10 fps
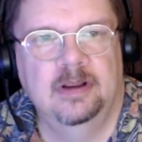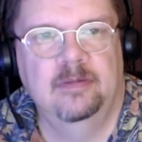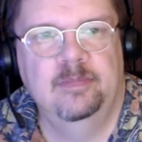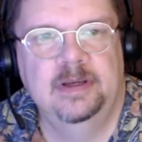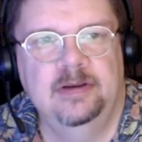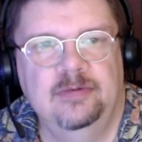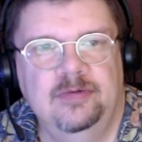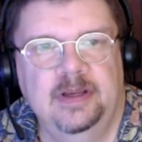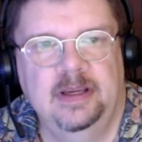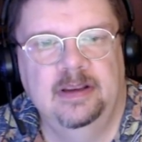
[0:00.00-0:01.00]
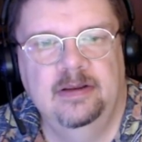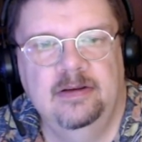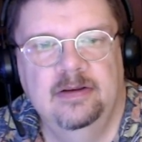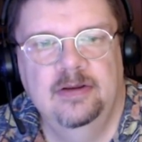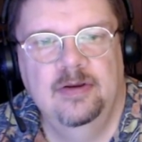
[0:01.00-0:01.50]
can't be used here
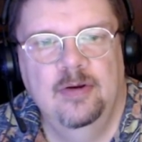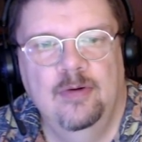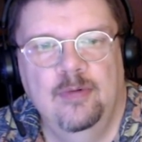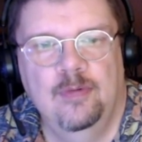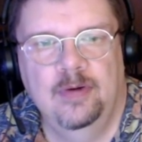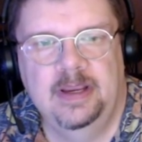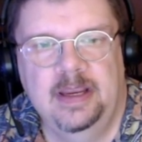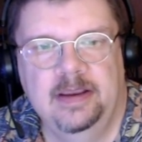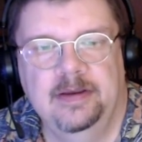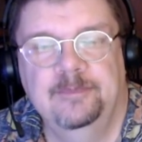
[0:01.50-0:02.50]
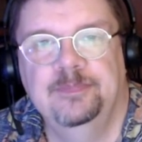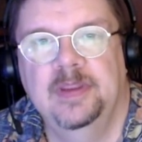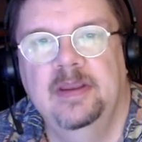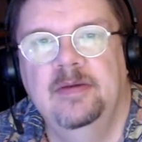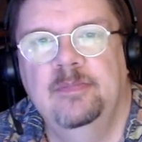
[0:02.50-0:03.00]
or here,
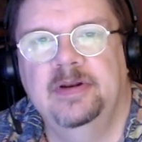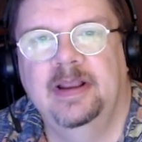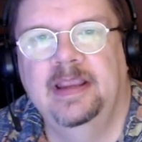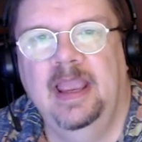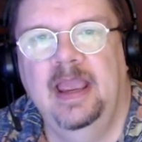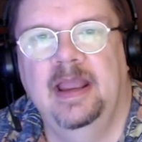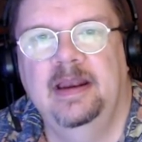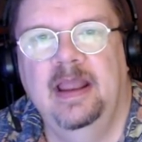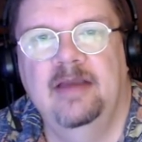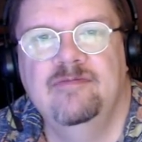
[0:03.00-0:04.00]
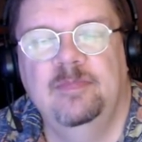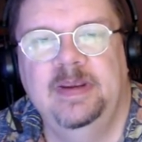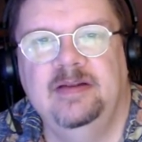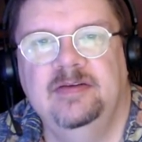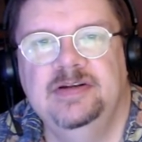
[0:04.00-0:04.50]
but I can have
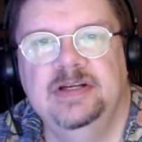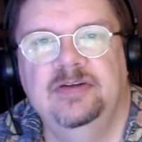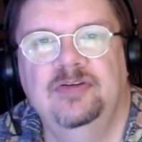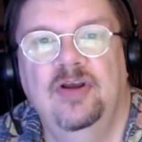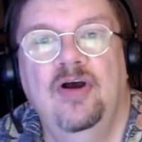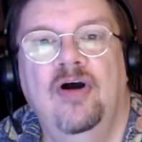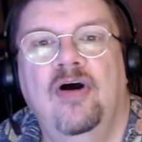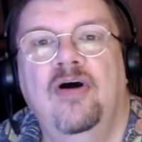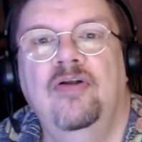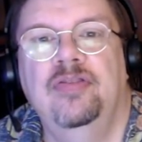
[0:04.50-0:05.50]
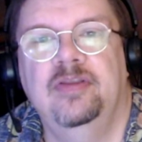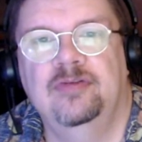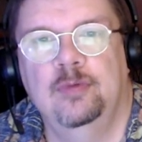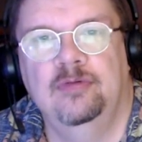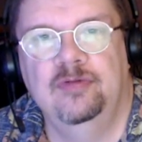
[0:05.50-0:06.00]
repeat digits on
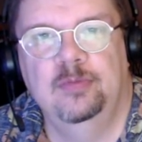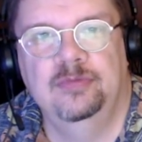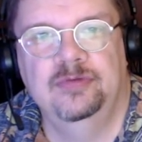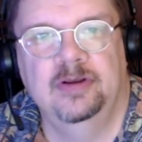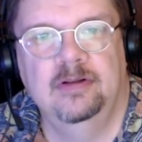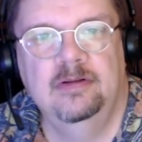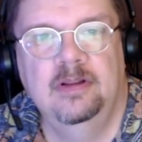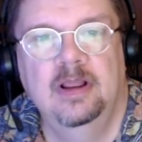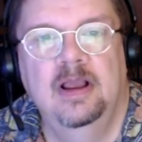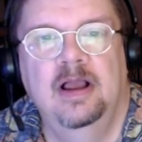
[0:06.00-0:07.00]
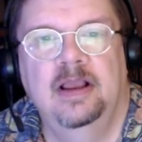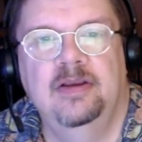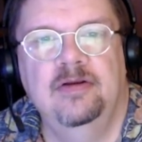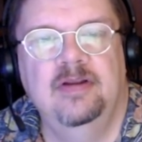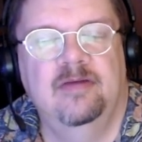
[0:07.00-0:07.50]
this quadruple circle. I
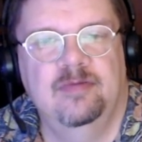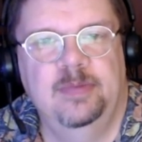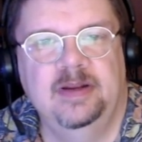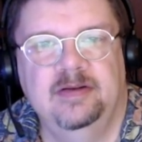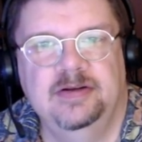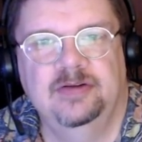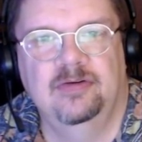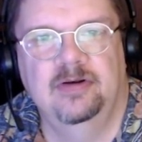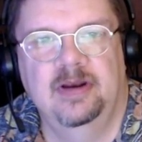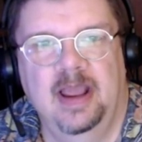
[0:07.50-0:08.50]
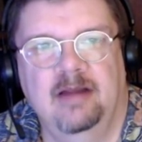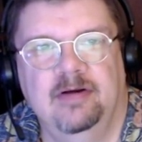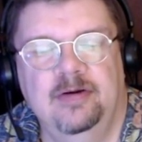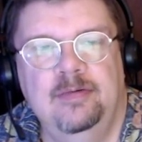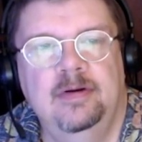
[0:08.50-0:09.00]
could have repeat digits on an
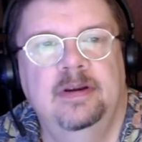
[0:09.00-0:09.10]
arrow.